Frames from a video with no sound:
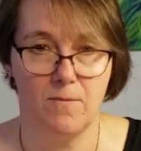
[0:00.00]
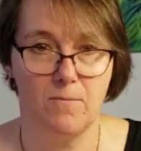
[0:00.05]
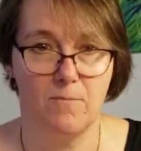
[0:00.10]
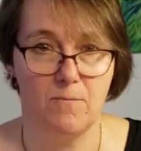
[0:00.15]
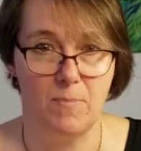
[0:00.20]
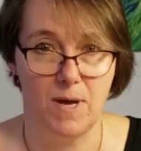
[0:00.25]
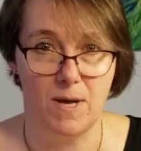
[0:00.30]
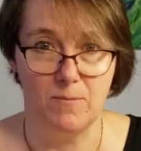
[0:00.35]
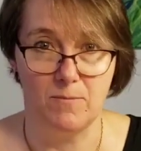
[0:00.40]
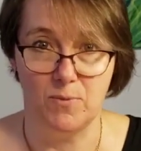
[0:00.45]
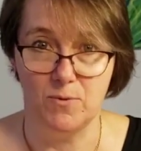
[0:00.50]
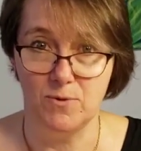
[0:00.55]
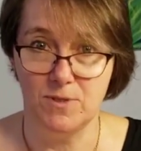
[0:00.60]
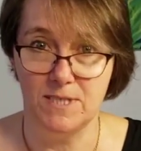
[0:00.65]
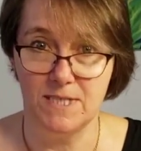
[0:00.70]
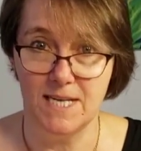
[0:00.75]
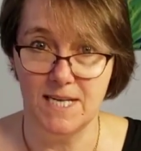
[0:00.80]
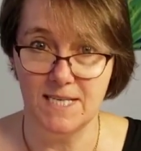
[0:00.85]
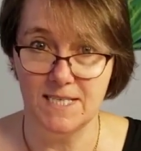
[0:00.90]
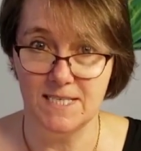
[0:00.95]
bamboo
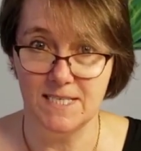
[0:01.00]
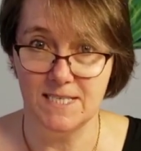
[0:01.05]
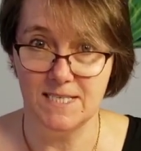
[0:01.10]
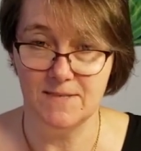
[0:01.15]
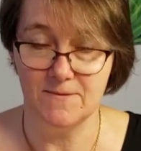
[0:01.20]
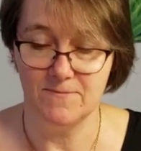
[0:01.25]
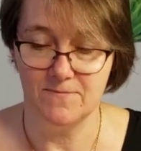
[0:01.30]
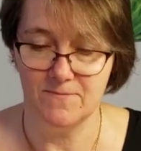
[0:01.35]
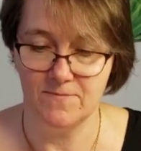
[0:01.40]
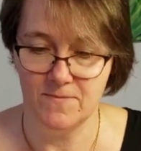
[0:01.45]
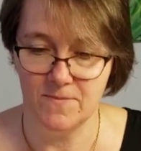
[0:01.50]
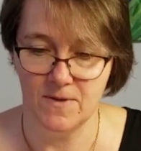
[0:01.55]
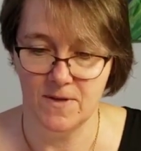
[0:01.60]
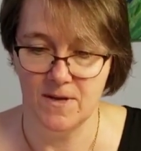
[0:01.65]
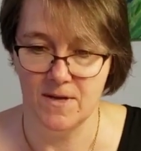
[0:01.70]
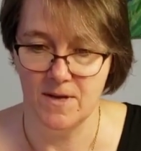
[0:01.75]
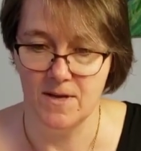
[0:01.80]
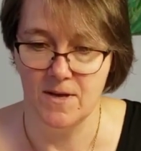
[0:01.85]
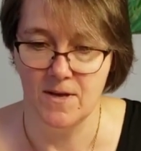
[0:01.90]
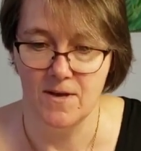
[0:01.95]
sticks
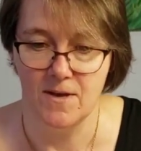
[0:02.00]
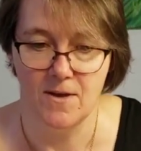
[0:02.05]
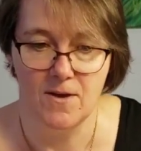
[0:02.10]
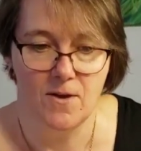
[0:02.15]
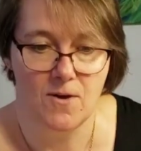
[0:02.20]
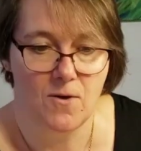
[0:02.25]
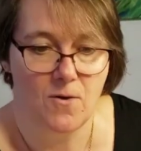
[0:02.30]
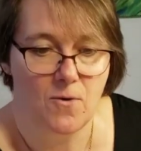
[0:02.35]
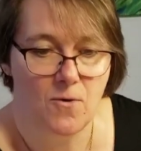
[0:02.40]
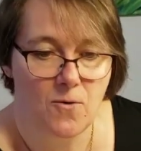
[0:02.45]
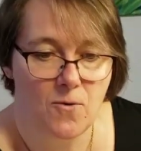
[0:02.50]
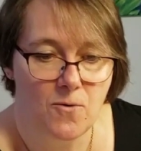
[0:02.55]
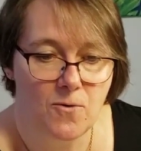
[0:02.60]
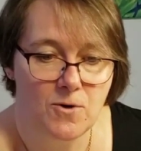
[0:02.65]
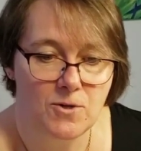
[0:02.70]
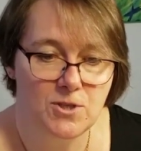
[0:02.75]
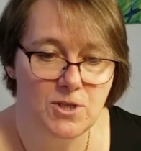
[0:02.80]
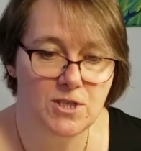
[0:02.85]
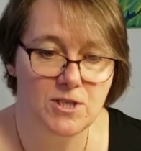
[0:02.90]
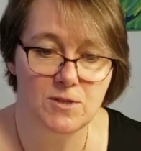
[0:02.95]

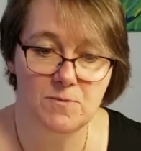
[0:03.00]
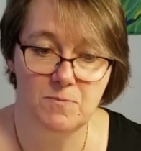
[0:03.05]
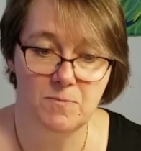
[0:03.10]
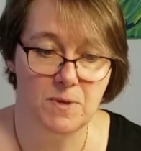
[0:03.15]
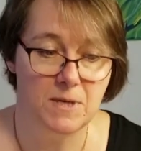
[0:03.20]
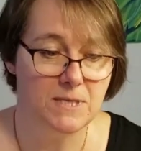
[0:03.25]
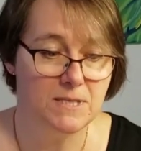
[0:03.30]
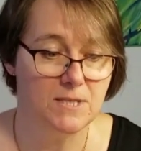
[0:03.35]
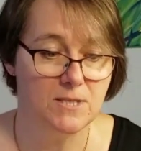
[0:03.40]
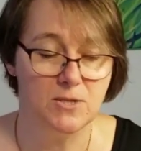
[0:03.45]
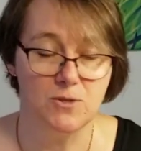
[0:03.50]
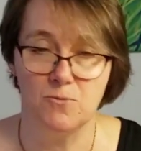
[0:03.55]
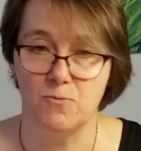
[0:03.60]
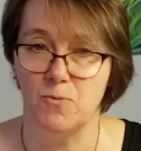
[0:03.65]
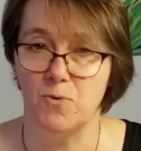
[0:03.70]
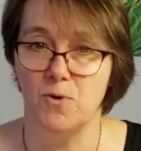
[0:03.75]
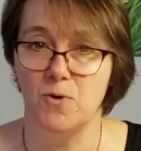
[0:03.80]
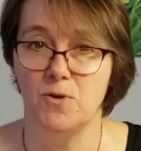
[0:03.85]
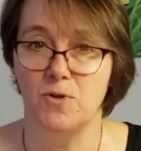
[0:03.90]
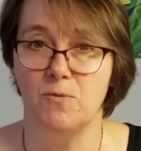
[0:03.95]
or just pieces of
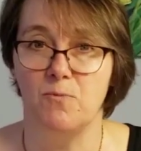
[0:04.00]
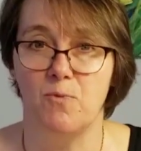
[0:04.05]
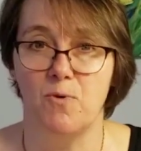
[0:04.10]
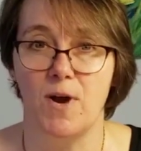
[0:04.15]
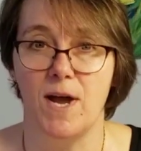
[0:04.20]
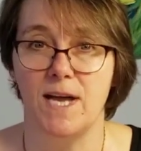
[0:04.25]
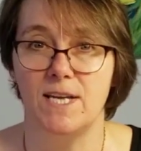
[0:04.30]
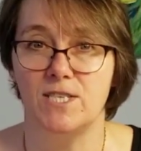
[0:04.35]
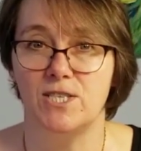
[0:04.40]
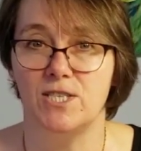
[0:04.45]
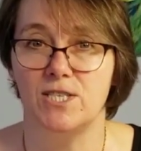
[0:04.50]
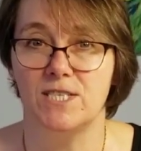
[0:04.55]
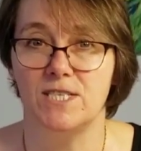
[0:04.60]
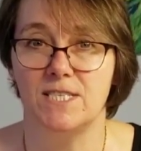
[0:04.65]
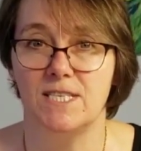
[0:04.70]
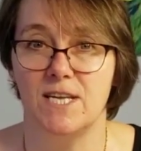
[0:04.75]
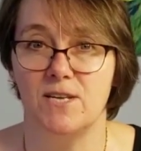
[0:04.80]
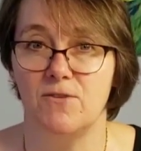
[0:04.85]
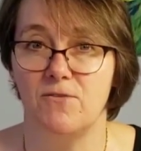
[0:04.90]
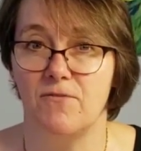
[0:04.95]
wood,
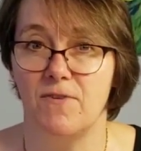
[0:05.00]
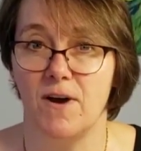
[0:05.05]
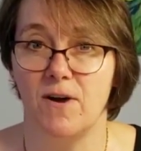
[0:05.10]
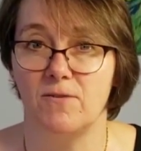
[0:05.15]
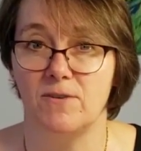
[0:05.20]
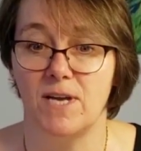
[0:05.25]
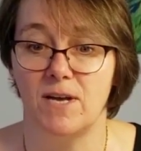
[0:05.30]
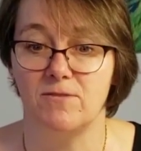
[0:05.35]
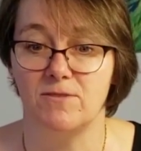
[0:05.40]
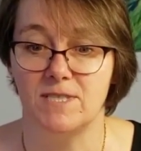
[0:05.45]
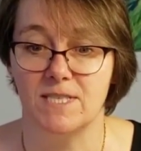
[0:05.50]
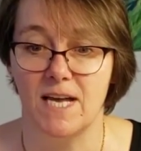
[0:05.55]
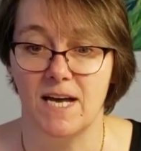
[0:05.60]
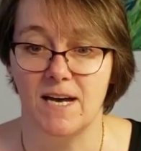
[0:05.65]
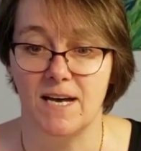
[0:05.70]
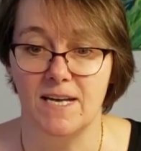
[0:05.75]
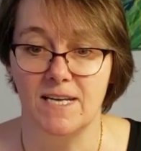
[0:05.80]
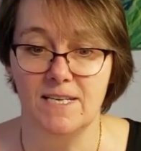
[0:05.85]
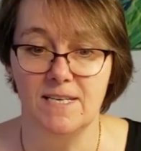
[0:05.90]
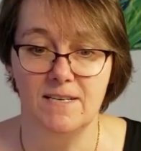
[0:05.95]
branches that you found
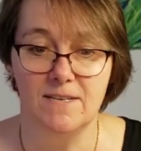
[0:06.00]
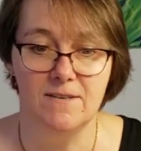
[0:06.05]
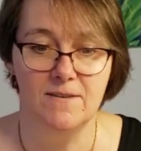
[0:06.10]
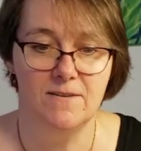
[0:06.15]
outside.